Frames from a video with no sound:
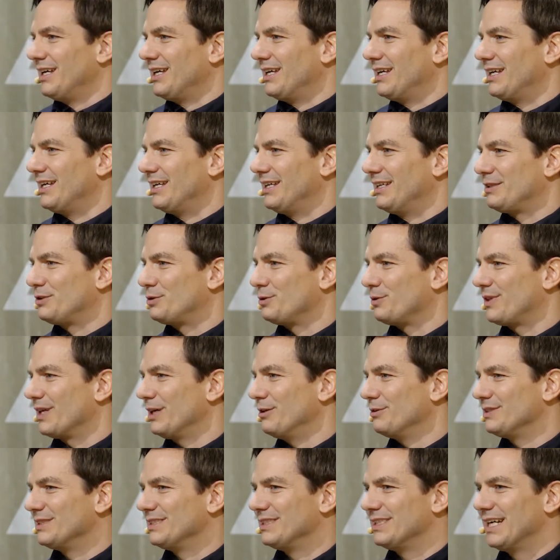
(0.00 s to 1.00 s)

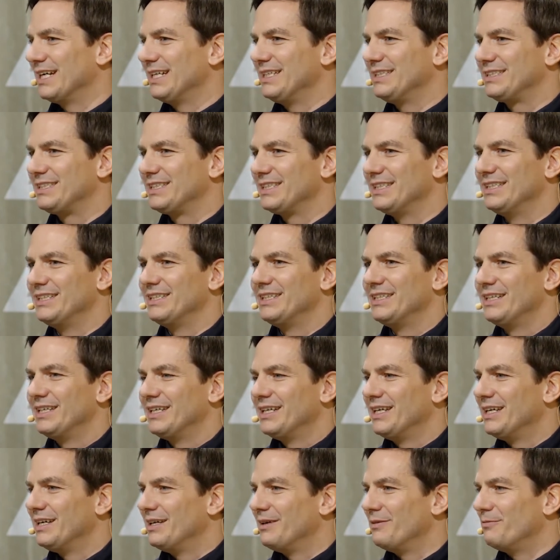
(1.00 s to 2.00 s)
2019
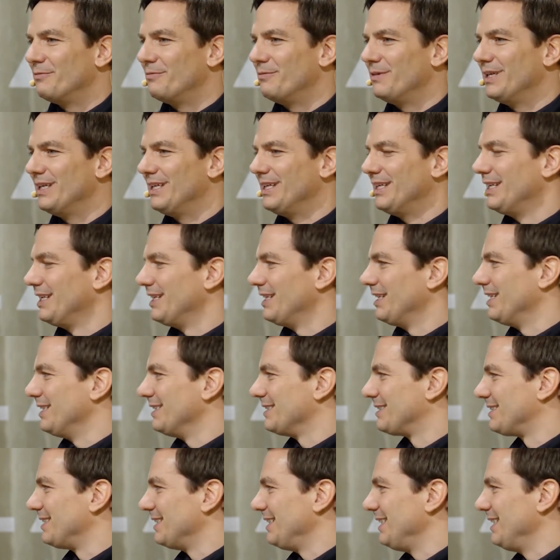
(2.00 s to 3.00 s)
we
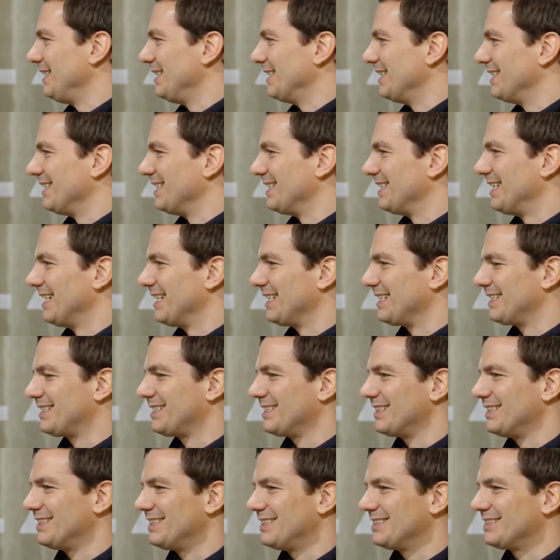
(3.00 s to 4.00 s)
see that
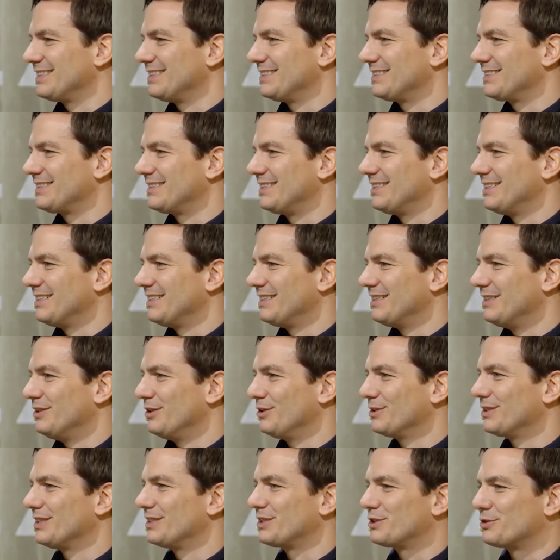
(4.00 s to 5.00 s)
this is
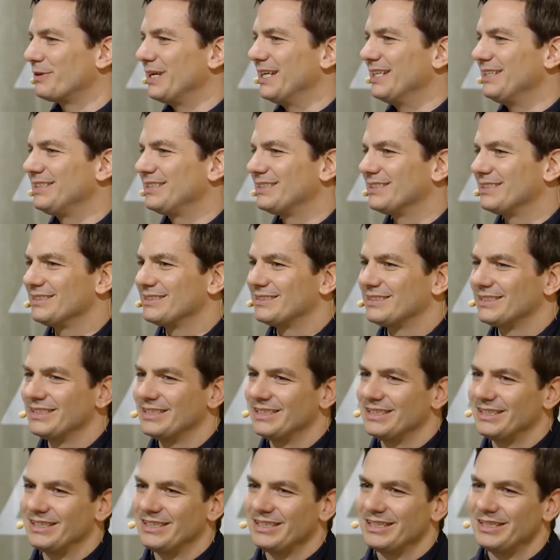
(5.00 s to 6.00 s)
not a trend, is
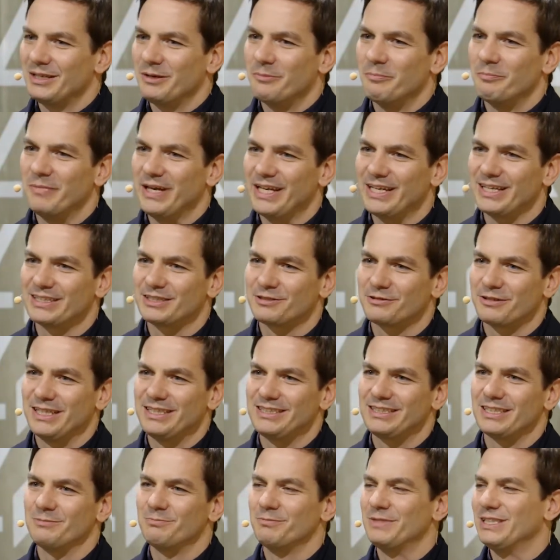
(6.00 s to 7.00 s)
a mega
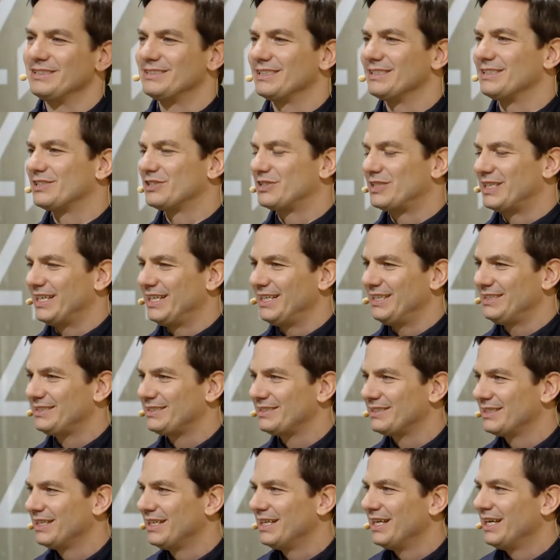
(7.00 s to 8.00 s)
trend. That means it stays.